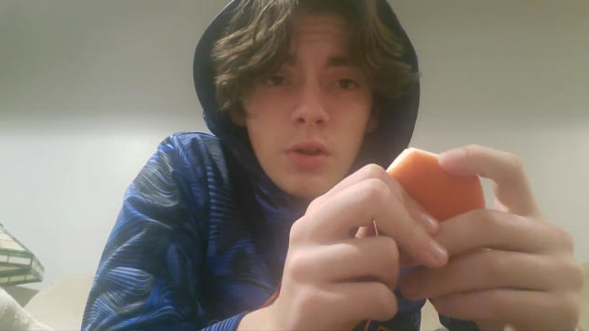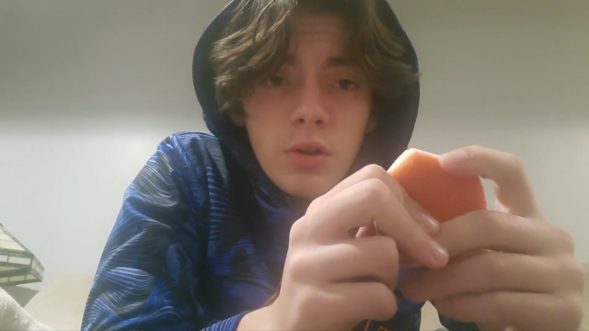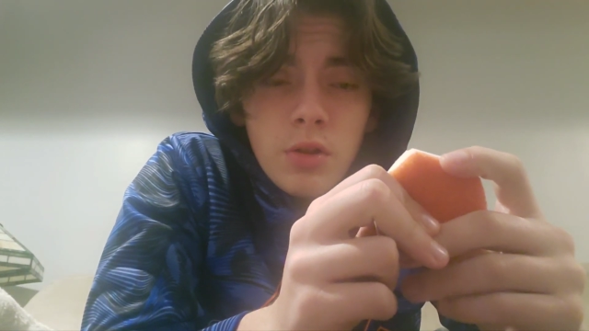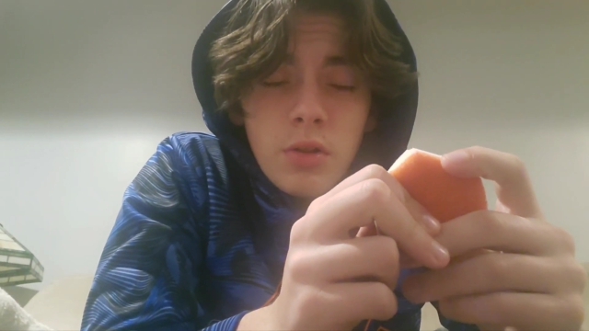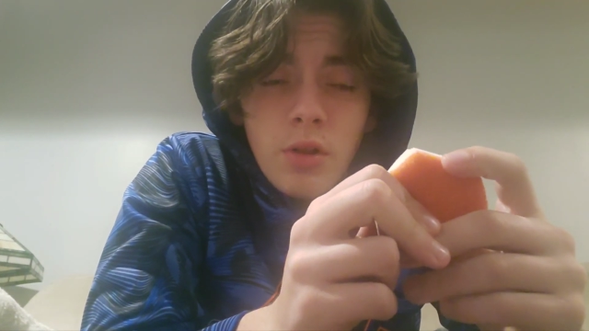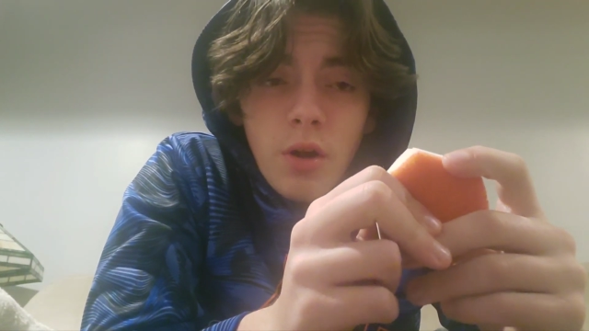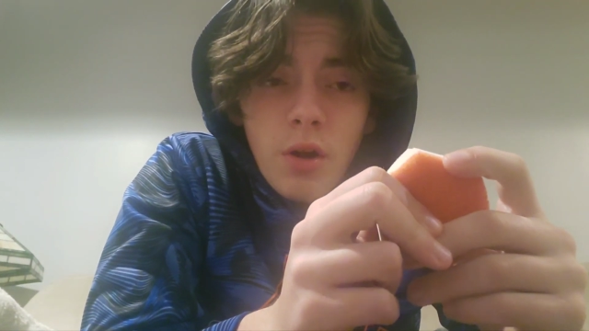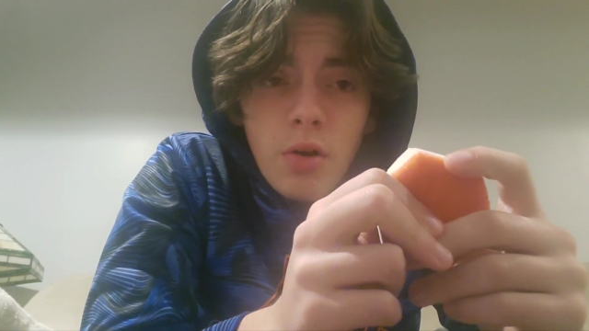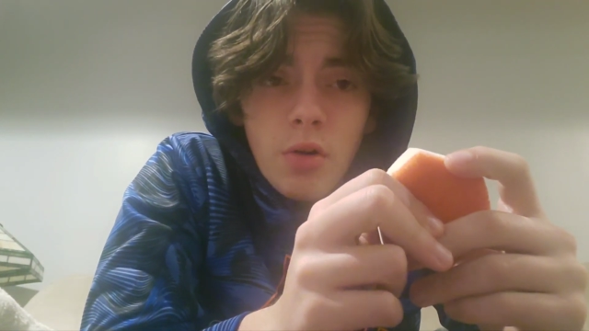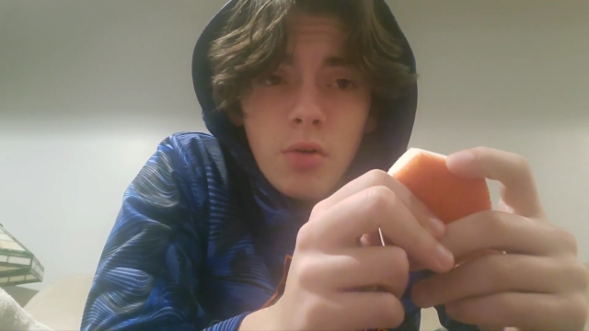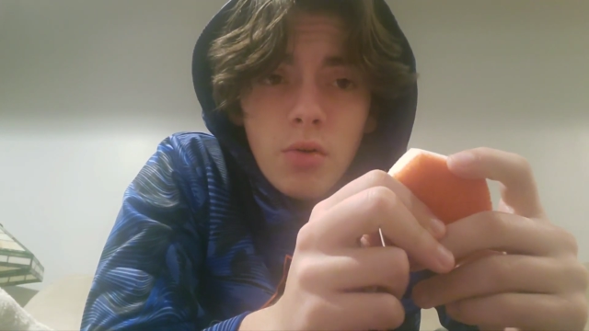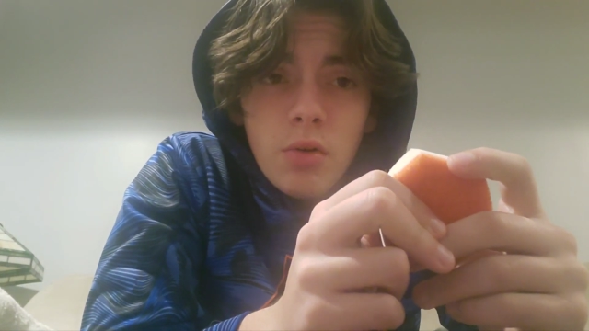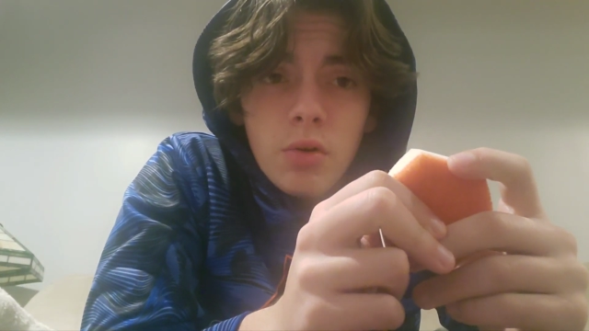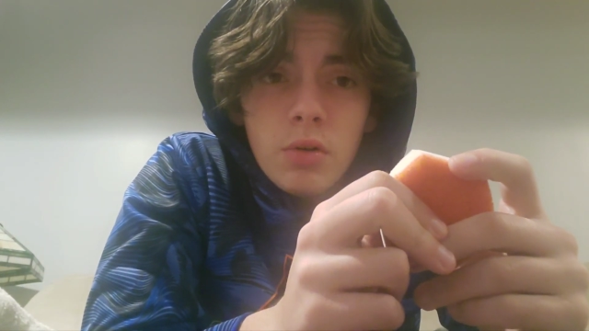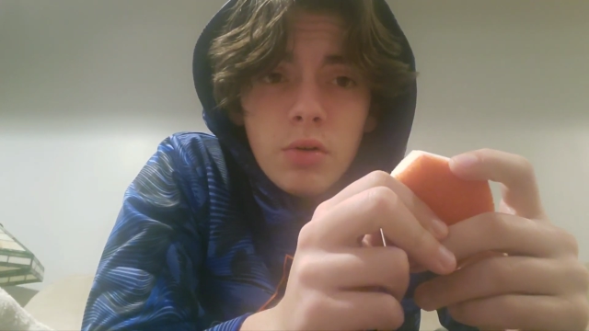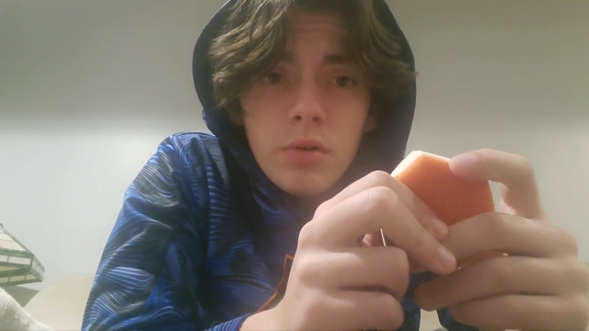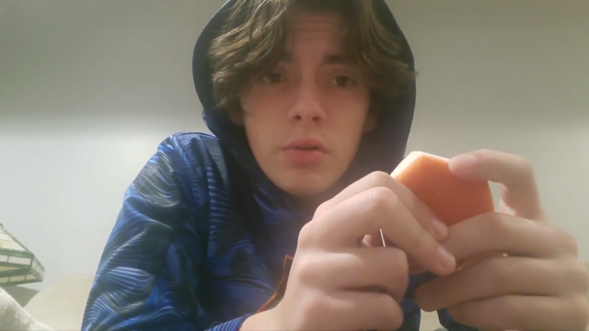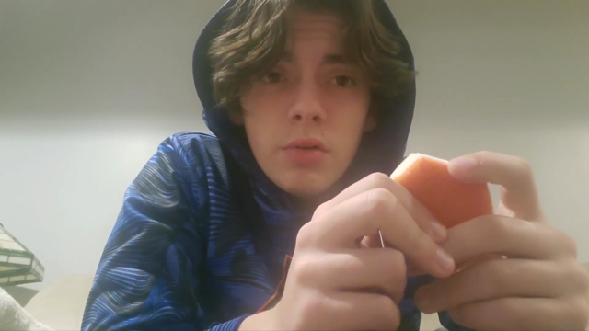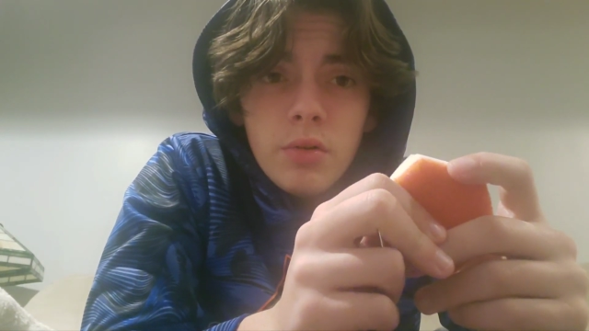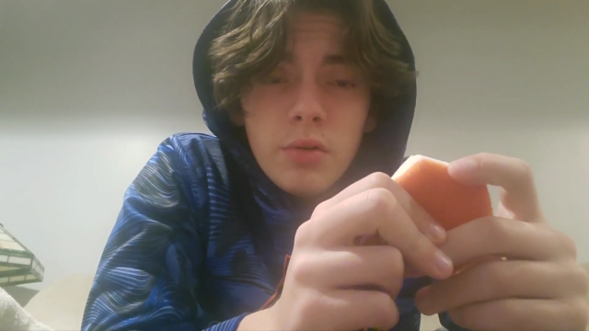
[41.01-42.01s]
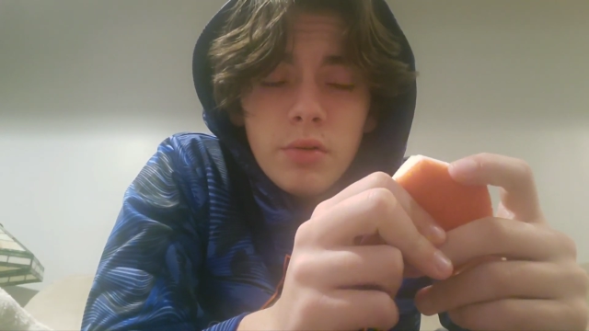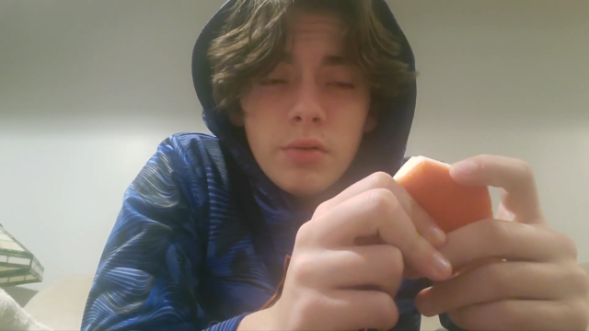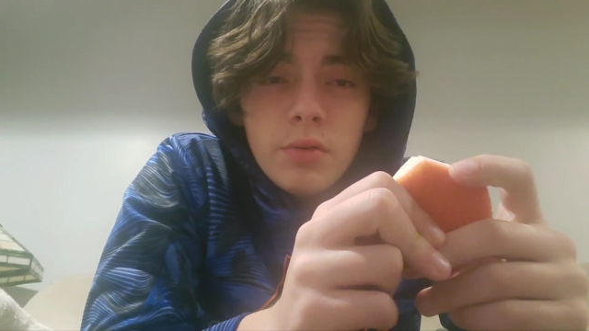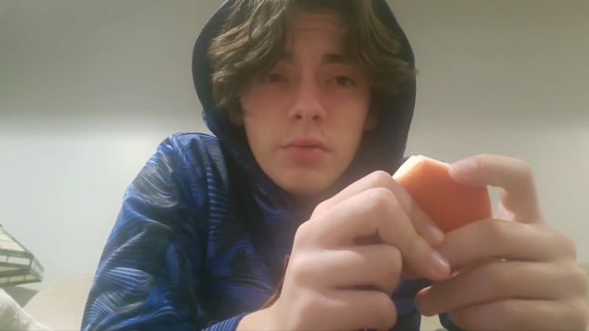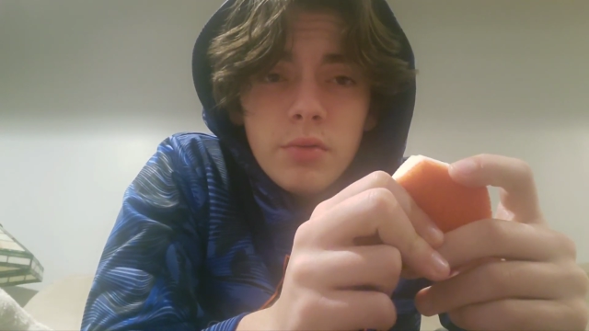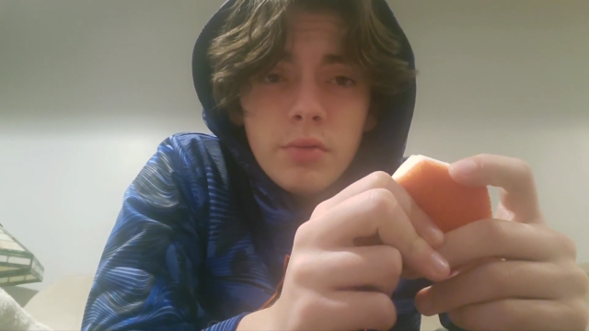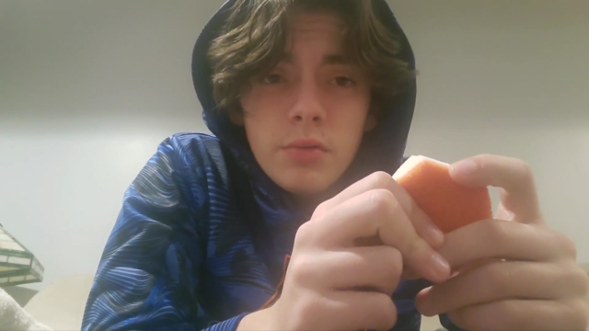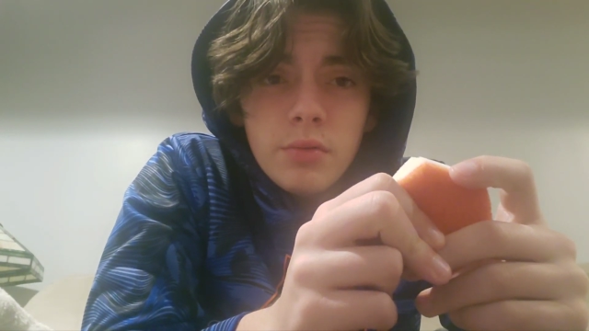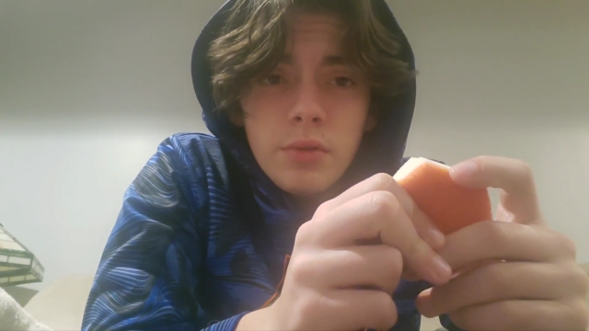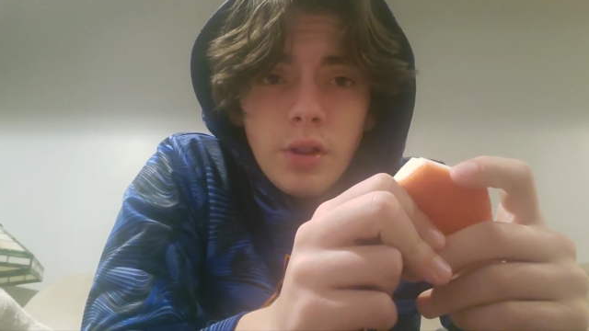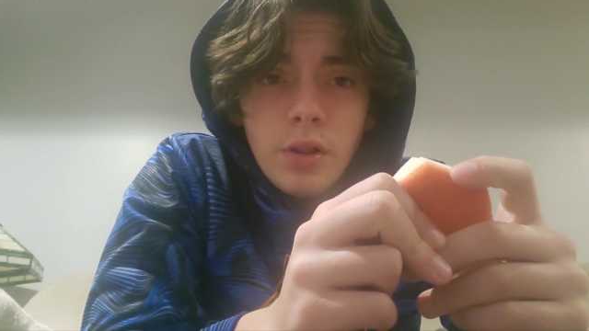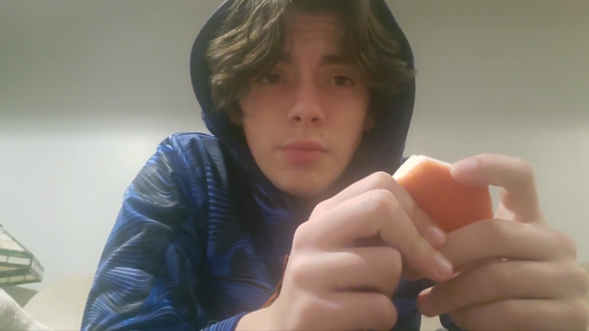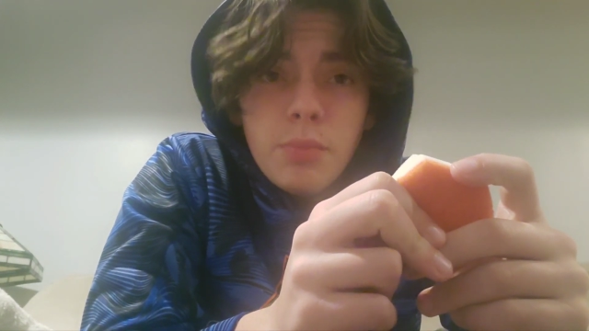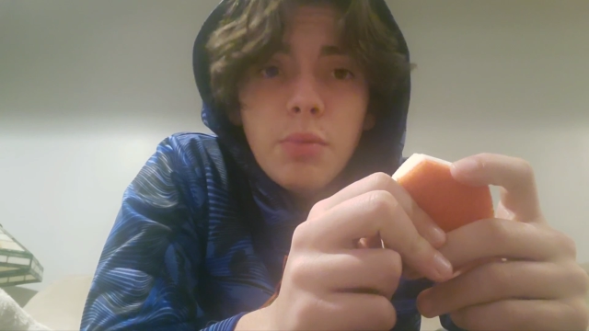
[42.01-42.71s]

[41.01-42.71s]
so, let's